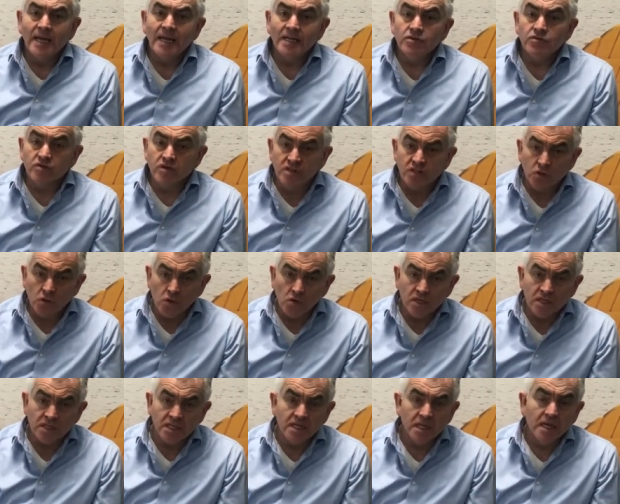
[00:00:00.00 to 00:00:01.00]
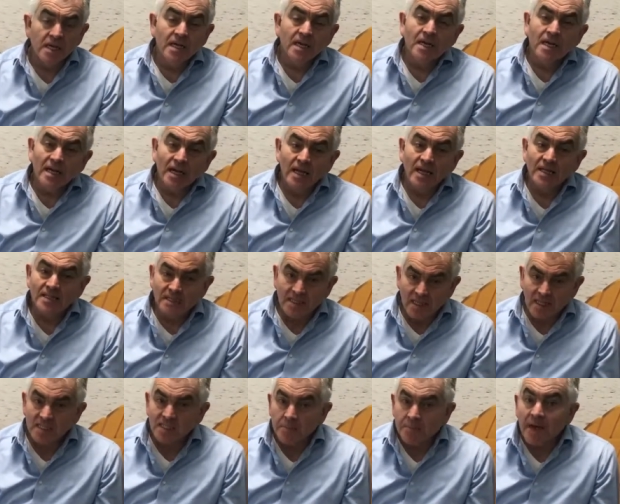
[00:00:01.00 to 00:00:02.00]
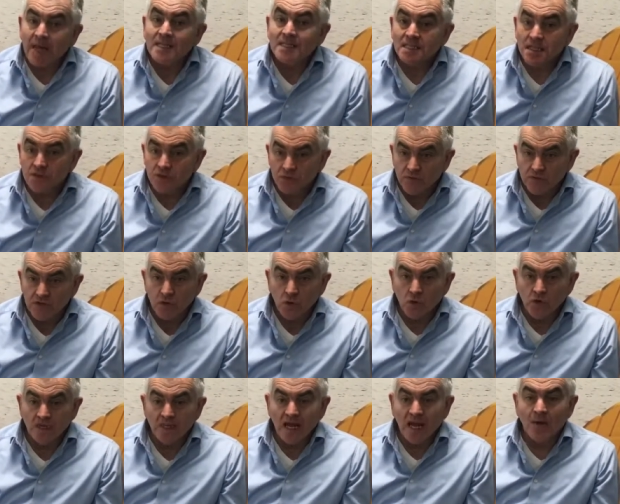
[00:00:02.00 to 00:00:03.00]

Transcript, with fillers: In resort, it, it depends on the resort,